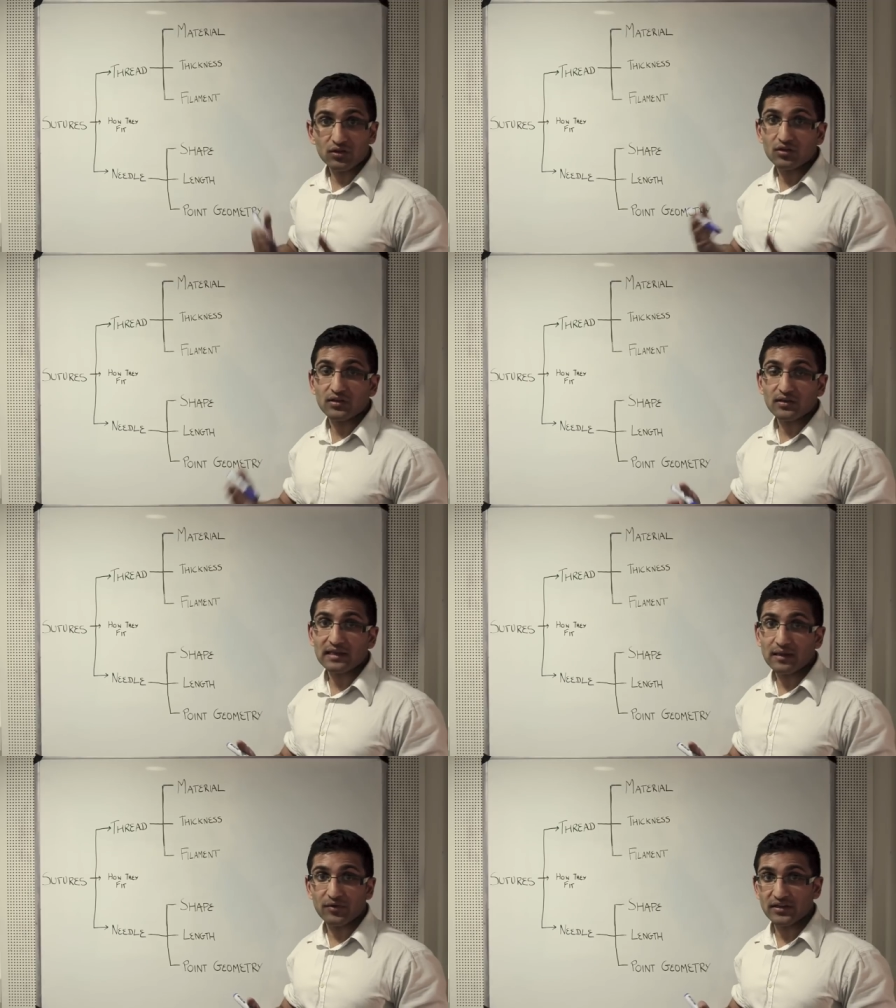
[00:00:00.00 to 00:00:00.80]
you can
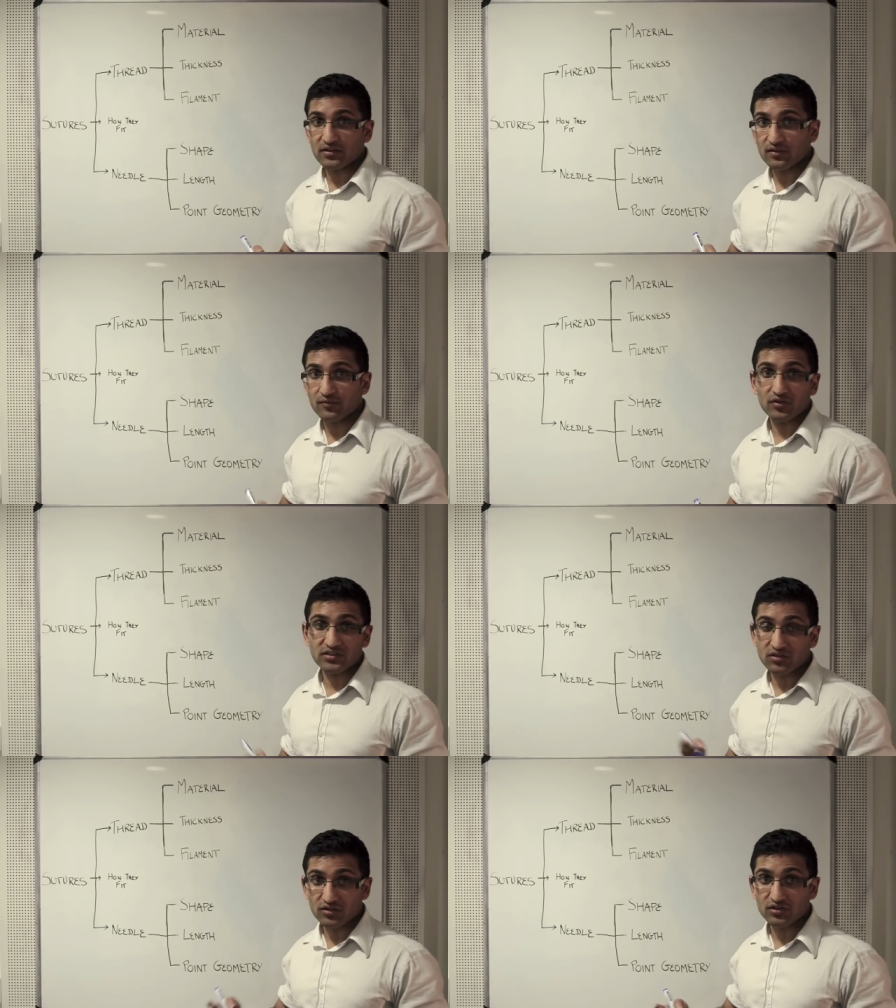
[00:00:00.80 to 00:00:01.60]
elaborate on them for
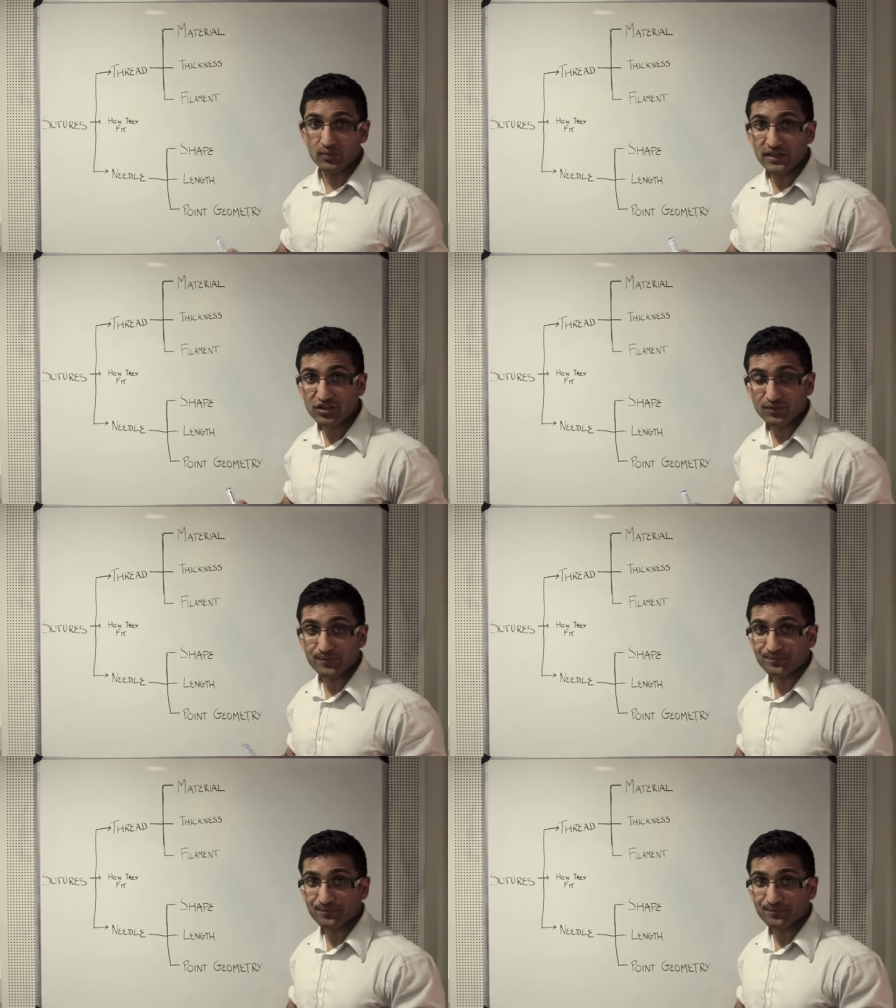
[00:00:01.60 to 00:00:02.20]
as long as you wish.